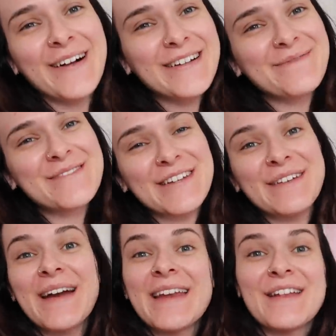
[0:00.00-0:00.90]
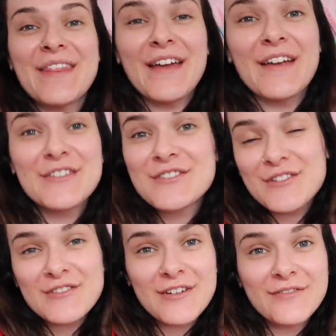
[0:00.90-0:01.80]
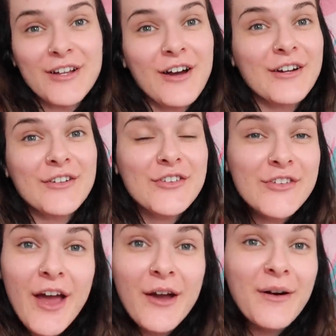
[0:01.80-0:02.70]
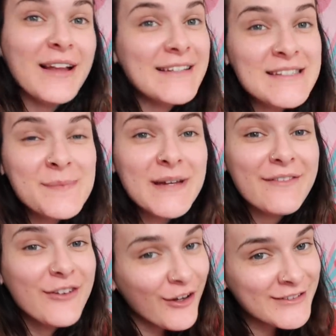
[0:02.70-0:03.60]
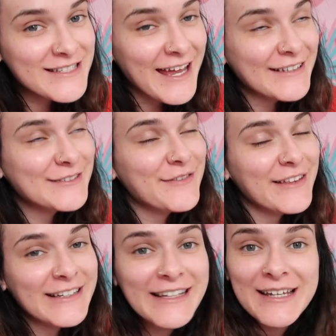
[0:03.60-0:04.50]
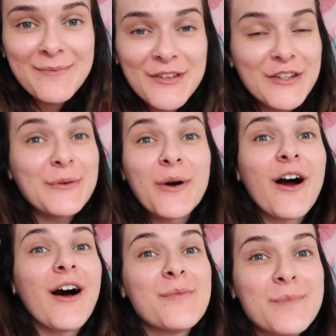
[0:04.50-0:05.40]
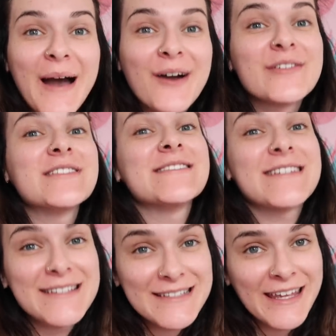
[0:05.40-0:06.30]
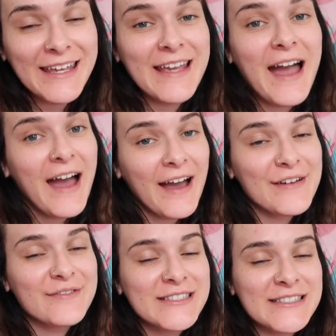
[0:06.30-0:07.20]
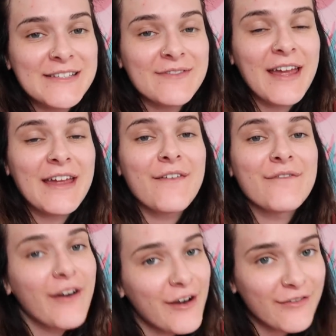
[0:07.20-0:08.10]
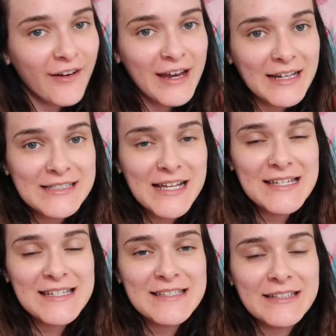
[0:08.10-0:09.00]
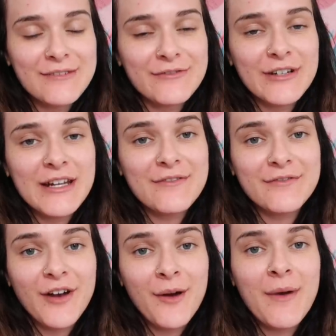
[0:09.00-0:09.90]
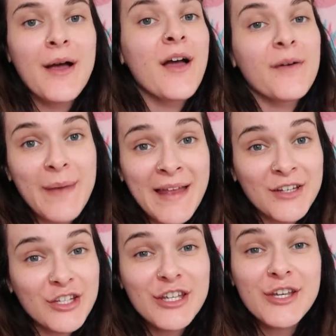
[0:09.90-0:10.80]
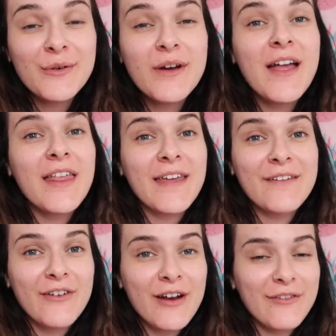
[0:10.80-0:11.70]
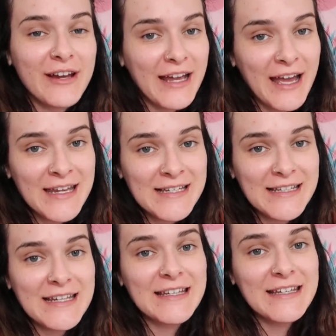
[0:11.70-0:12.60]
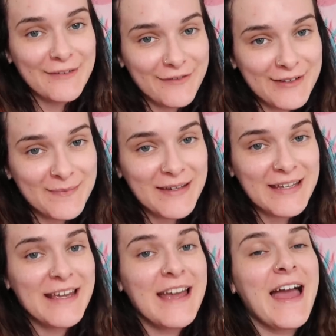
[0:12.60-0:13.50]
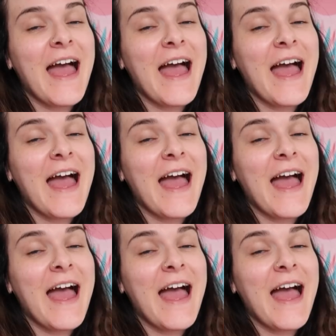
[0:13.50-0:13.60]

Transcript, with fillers: welcome to another studio vlog. So a little bit of context for the clips you are about to see. I received a very, very exciting delivery from BenQ. They very, very kindly gifted me